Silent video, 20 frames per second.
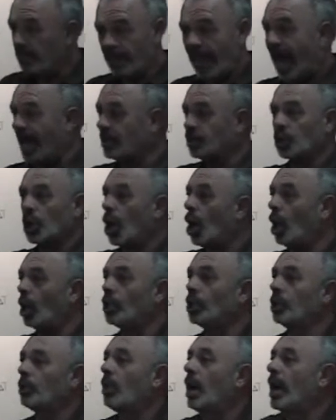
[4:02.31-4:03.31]
That's
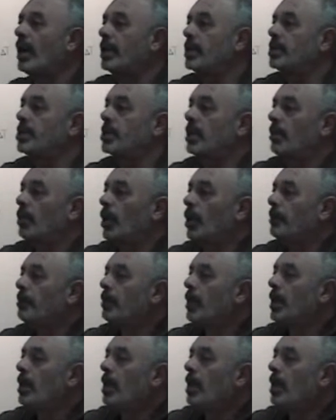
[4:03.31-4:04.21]
all you write in summary.